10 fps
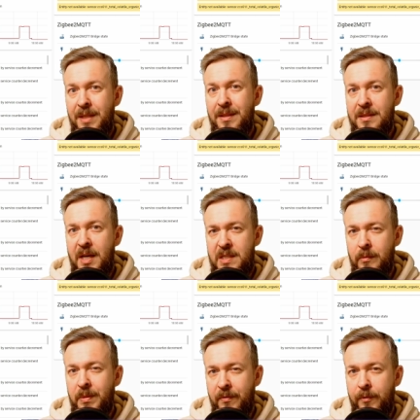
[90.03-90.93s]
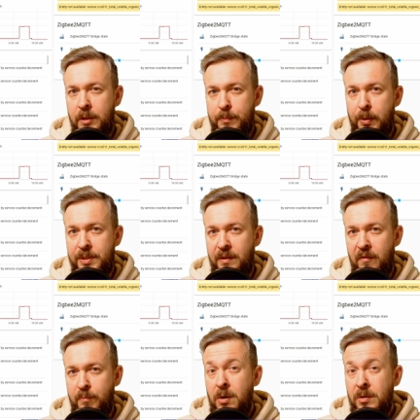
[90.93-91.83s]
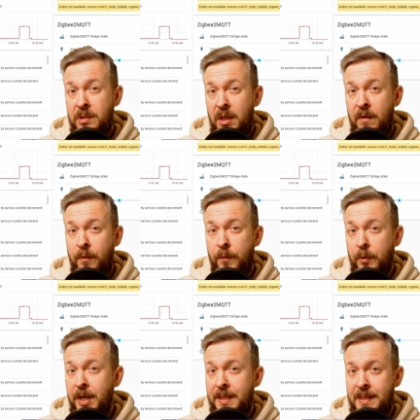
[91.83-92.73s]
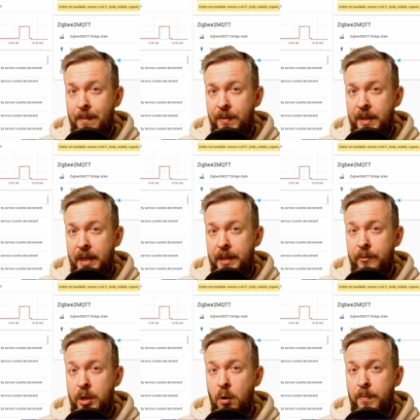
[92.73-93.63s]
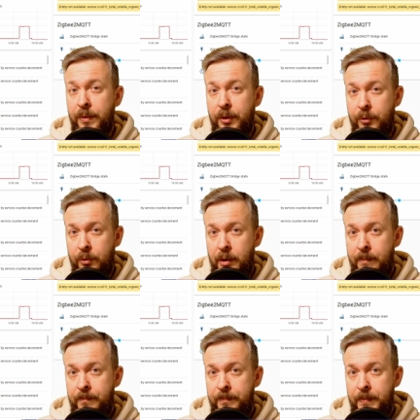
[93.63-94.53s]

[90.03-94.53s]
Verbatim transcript: In this case, it will be false positive, because if you forget something and reopen the door